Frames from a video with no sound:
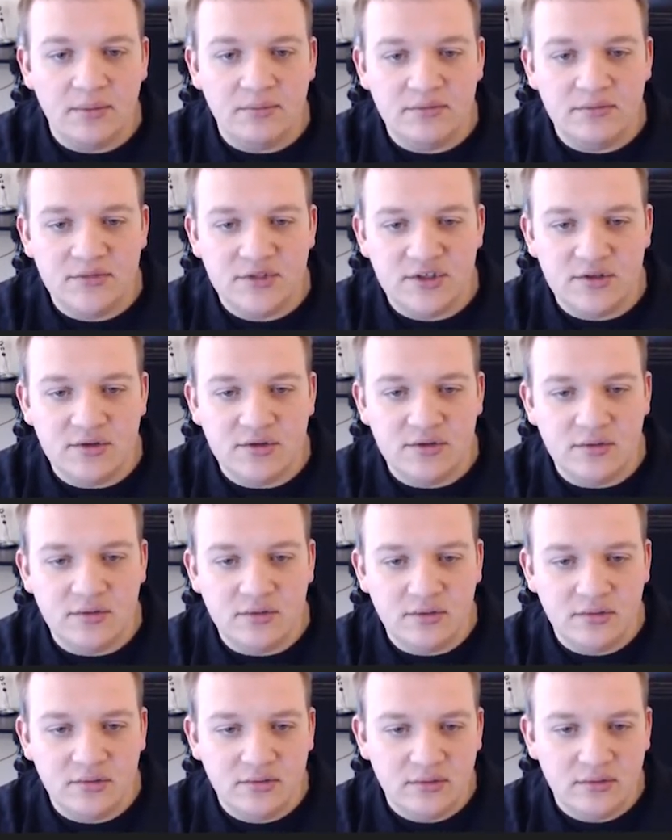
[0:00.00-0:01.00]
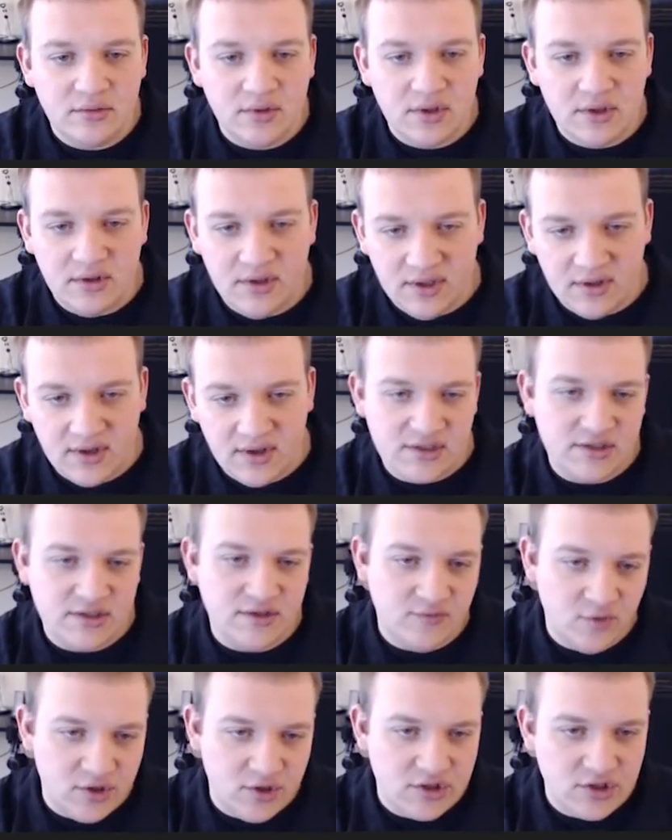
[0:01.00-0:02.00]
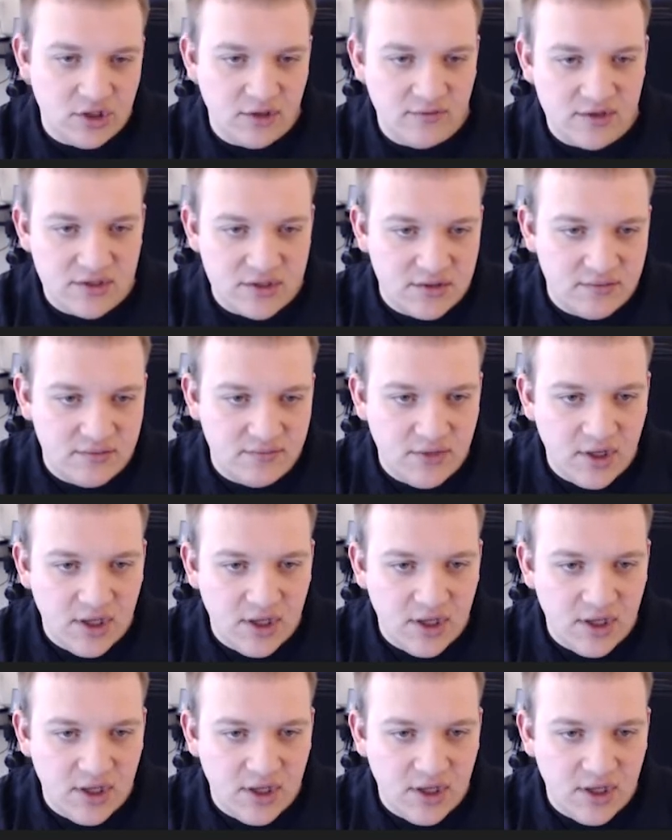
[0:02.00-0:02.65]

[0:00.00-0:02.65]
to the Alexa voice service.